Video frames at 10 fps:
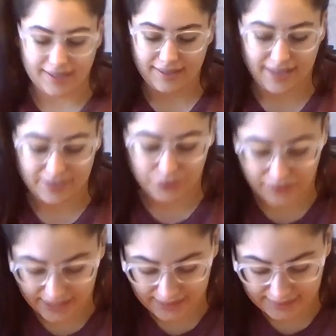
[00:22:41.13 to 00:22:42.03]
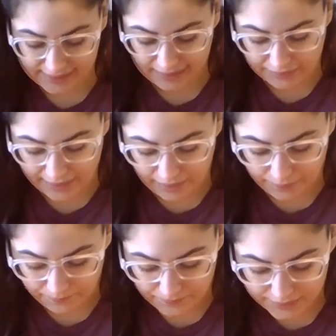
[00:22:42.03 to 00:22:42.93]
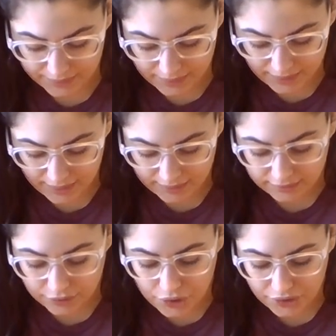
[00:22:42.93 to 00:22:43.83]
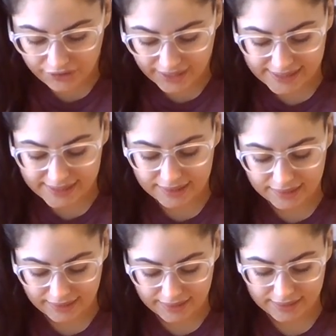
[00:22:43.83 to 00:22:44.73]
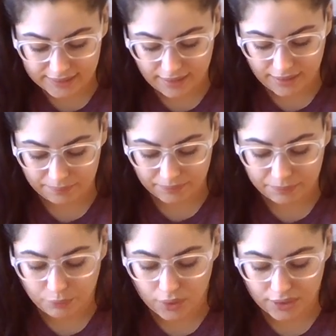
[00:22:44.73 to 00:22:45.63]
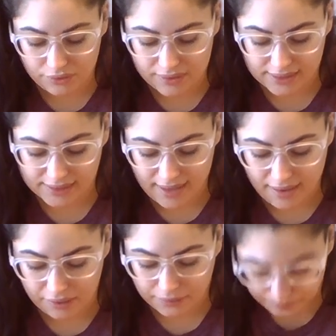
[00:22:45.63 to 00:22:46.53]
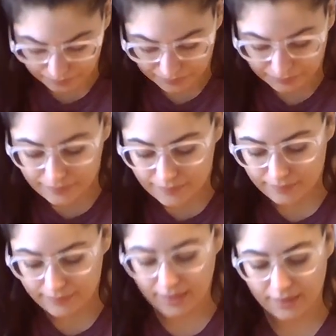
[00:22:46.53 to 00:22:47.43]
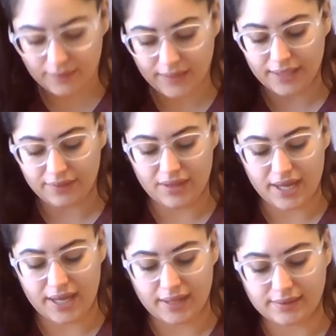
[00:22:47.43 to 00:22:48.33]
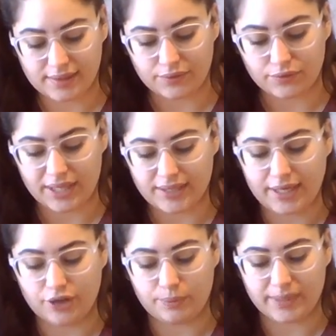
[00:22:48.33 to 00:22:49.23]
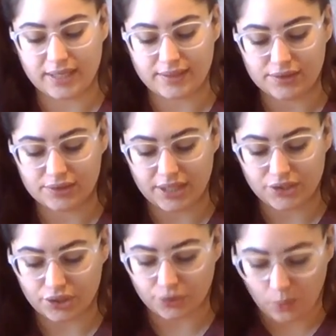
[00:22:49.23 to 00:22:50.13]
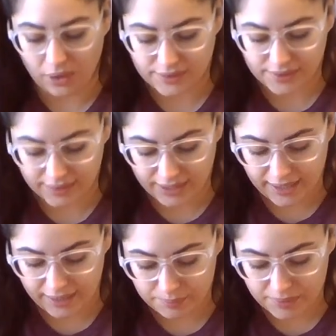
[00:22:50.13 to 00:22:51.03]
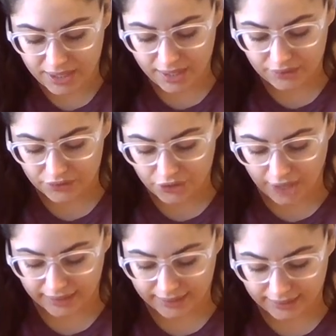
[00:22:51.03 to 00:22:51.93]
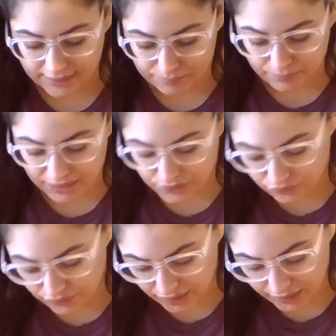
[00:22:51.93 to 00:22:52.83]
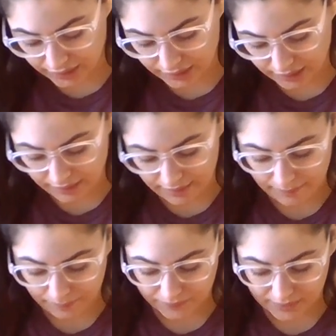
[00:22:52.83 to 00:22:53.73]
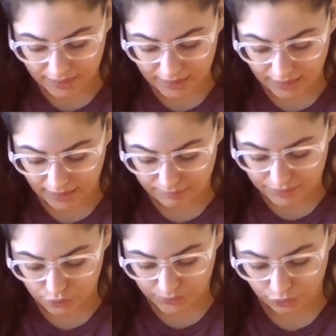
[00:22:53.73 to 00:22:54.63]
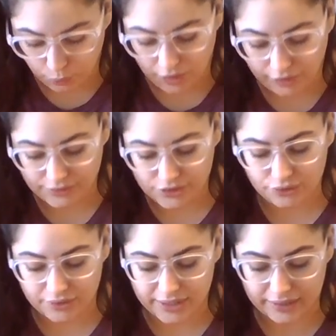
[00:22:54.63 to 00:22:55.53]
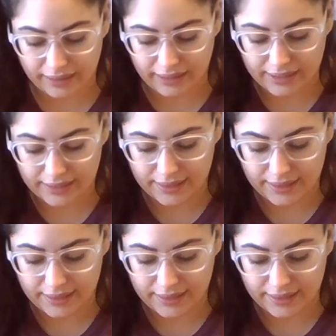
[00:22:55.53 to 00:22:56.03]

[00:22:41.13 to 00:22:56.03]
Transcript: you can tell now. The longer they sit in there, the more you can tell that the ends of the rectangle, because they're touching the walls of the cup, they're not getting as much vinegar in between the walls, so they're not,